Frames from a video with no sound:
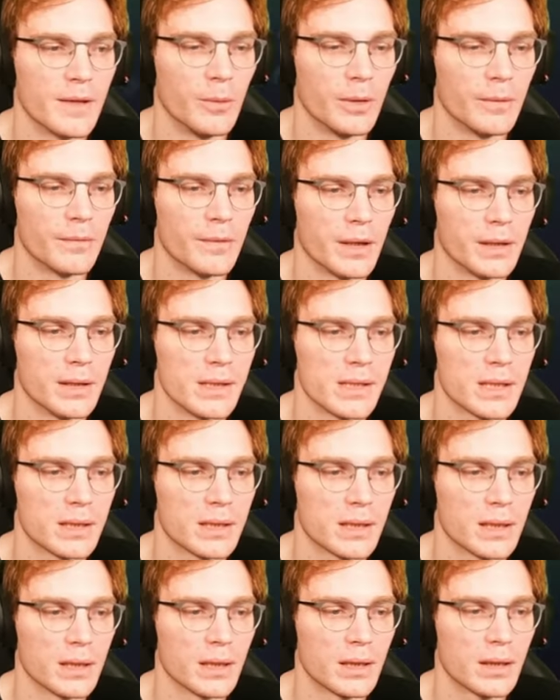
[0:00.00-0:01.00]
if we can find this
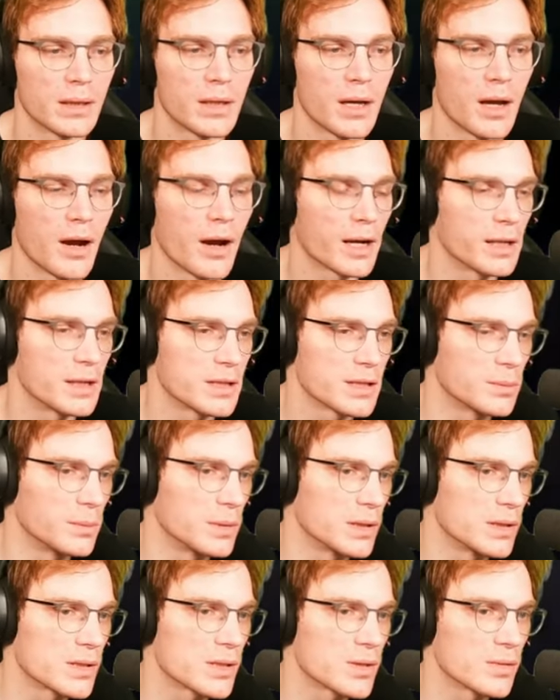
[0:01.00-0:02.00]
guitar. I reckon it's going to be
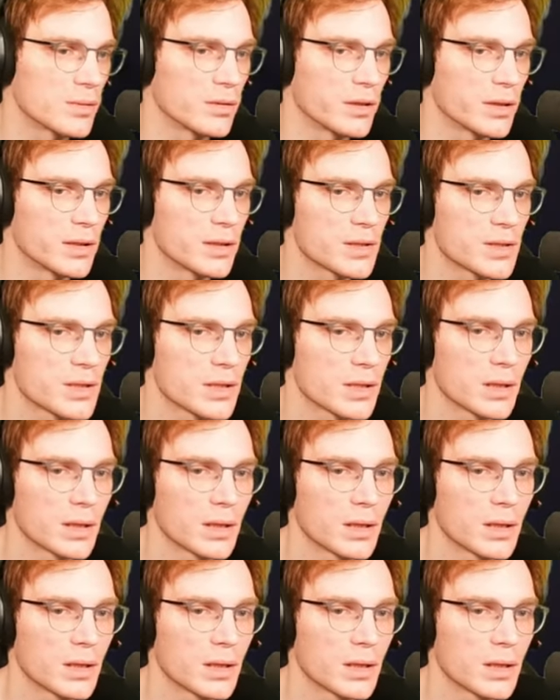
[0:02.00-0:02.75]
in storage.